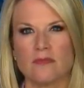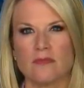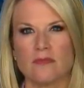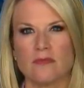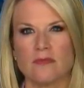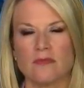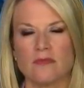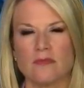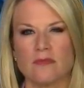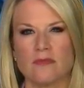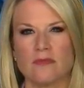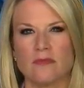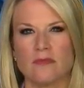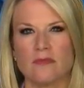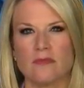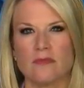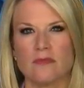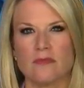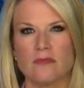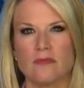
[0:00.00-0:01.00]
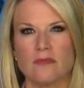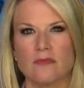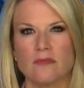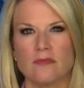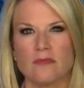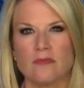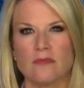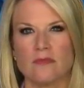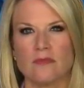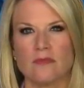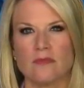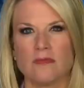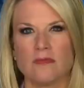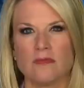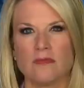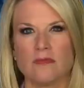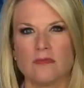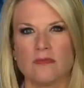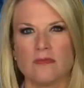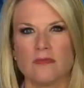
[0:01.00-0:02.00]

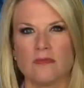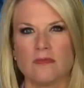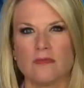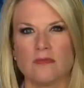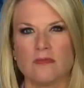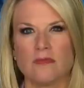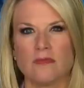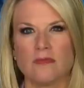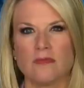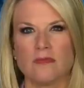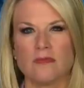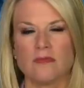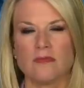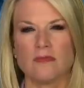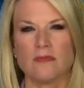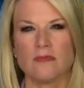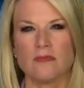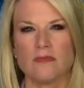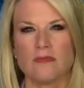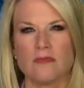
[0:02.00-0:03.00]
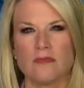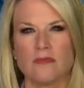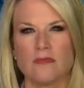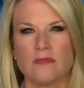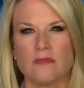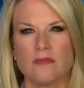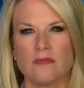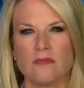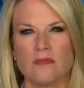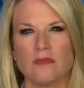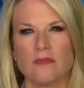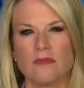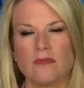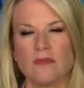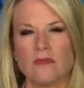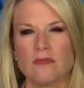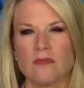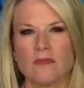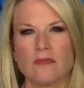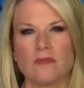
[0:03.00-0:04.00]

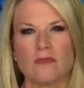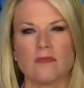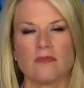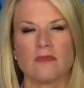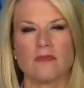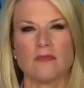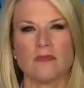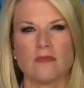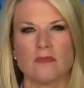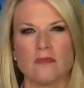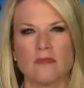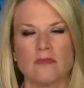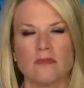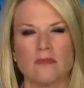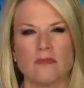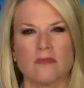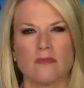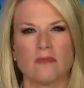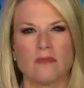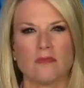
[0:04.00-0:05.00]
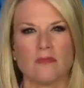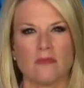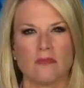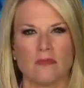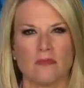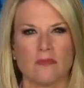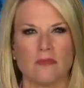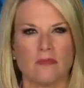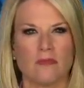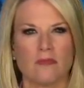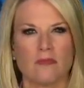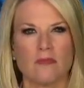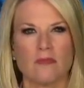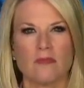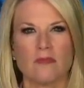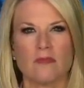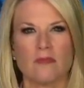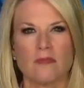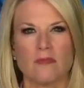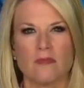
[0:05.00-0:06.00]
[no speech]